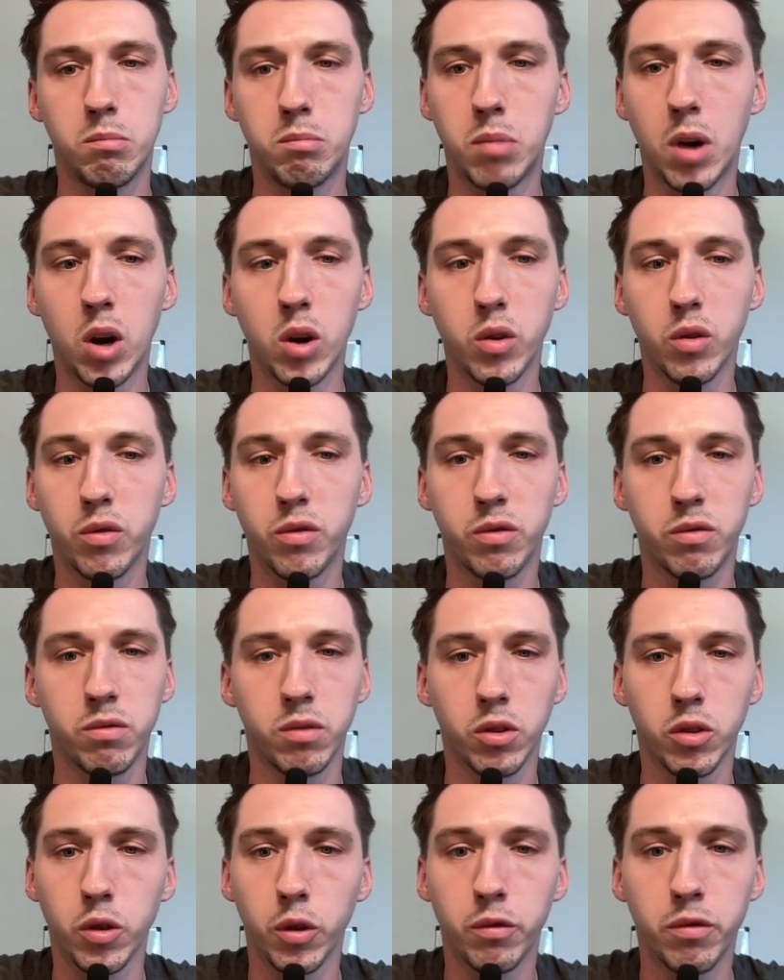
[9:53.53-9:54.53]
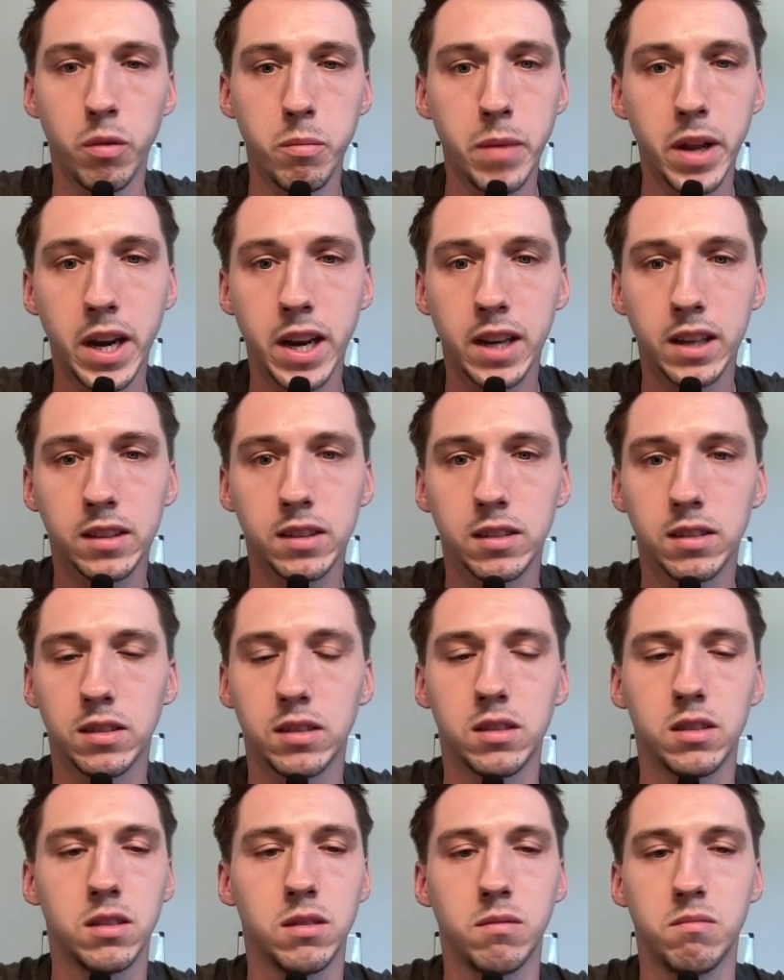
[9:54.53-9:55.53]
both good for
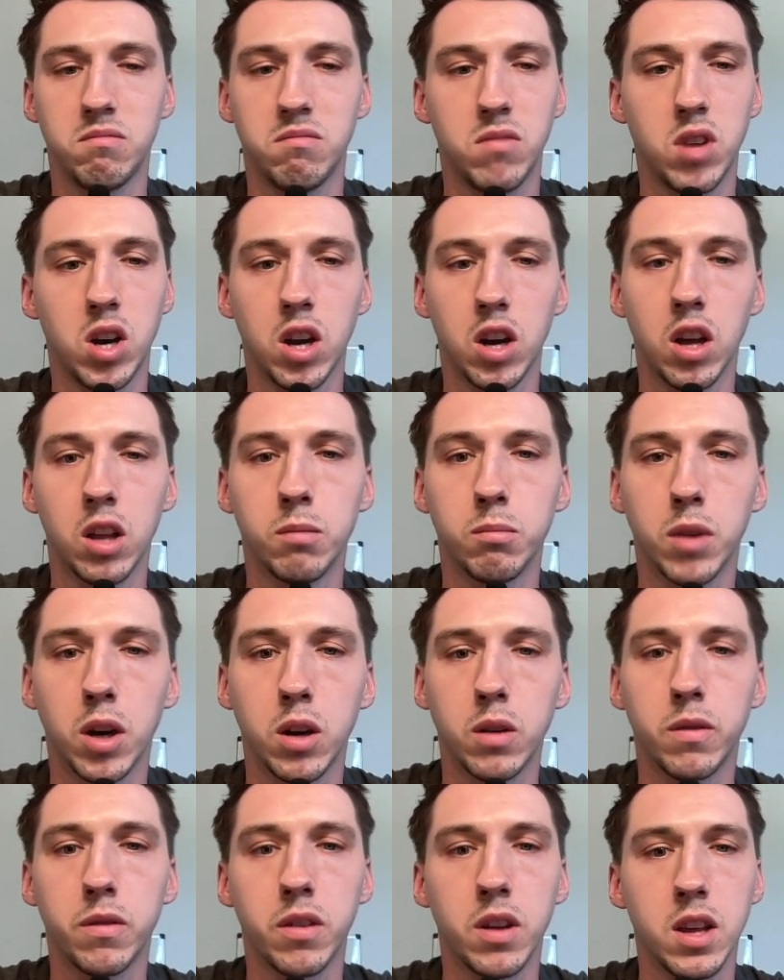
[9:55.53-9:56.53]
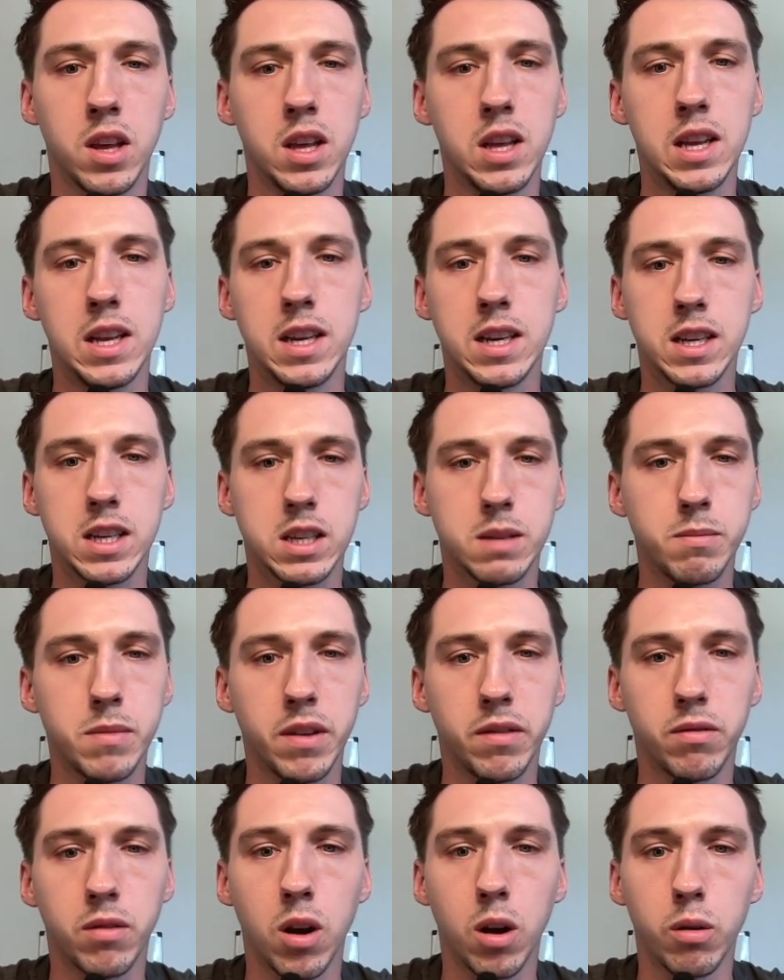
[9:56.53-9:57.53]
minutes. I like them both.
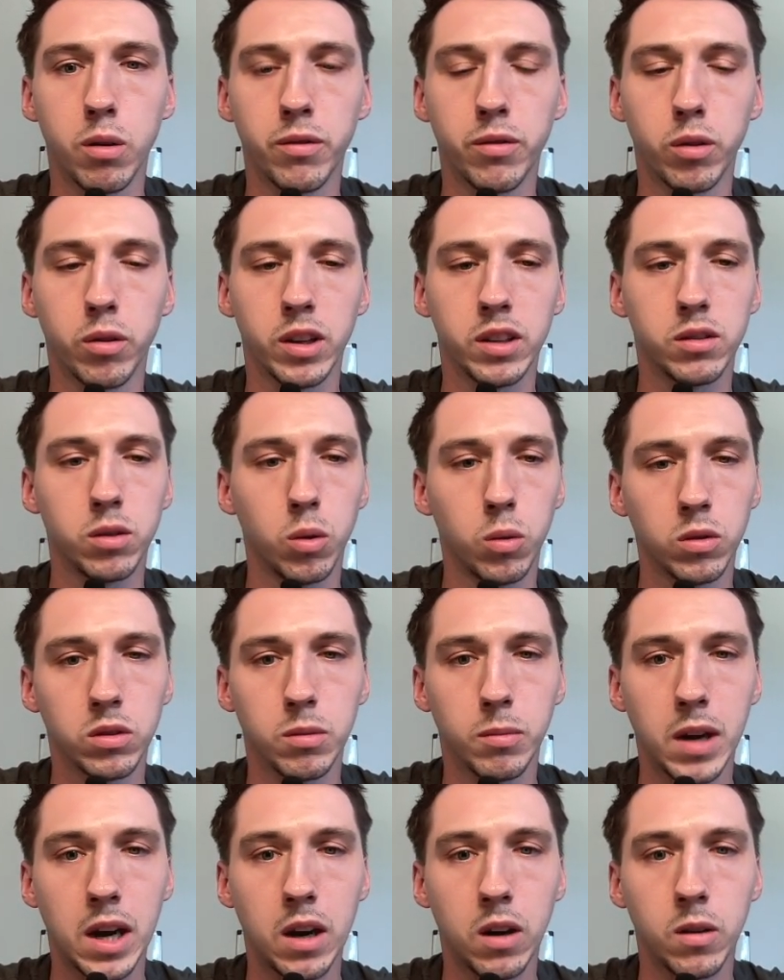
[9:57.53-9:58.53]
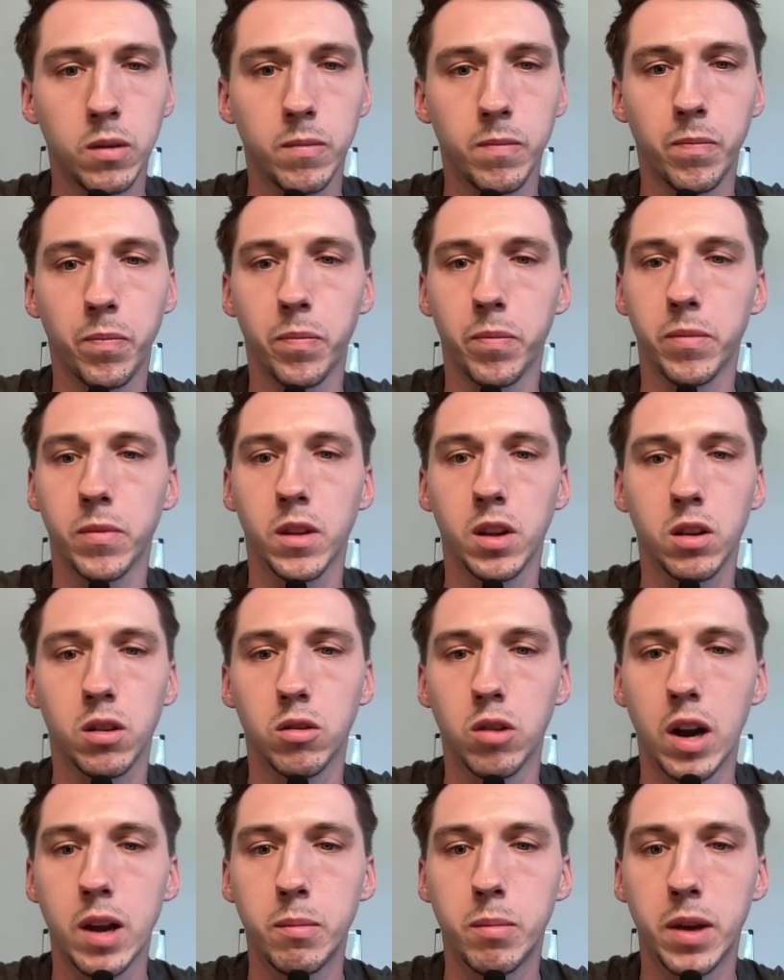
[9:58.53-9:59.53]
Smith Rowe we've already talked about.
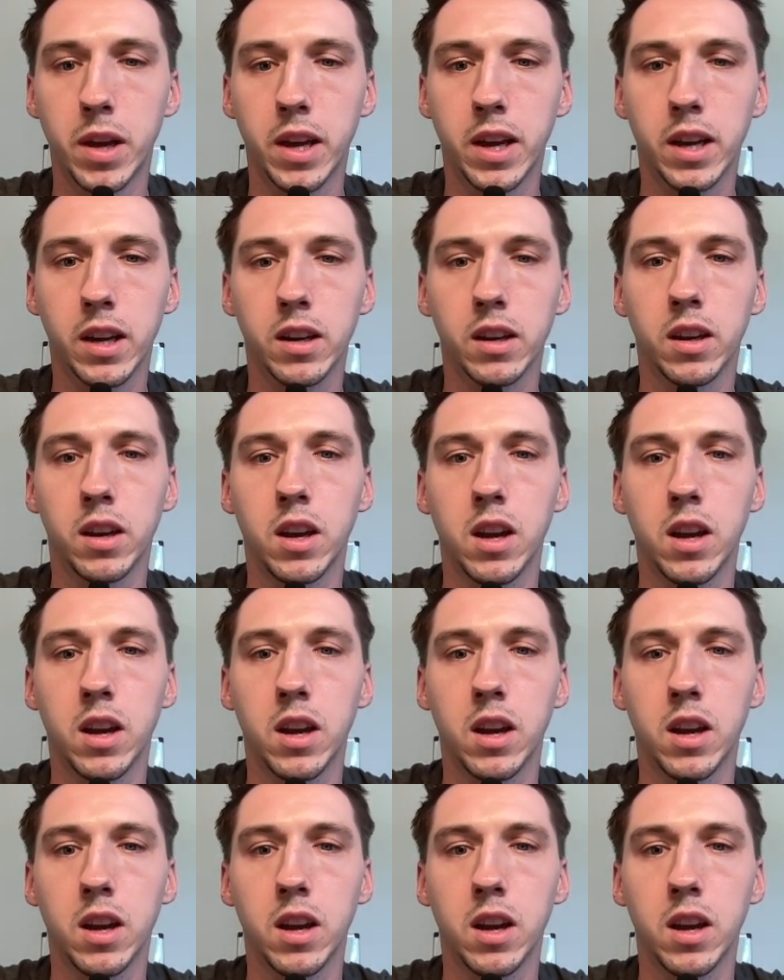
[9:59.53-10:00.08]
great pick.